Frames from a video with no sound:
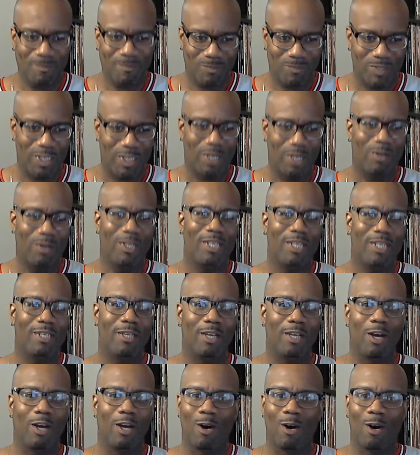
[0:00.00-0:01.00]
You know,
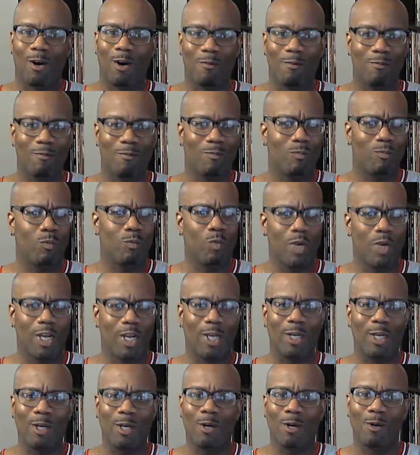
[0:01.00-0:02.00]
they all went
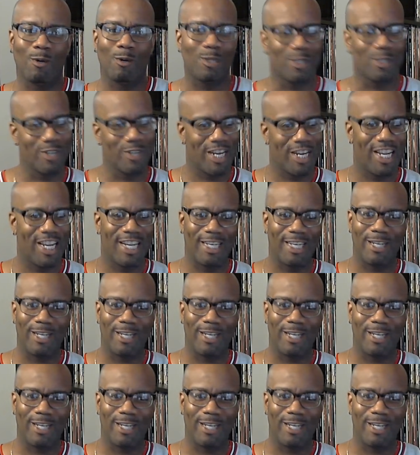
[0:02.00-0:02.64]
under Coltrane,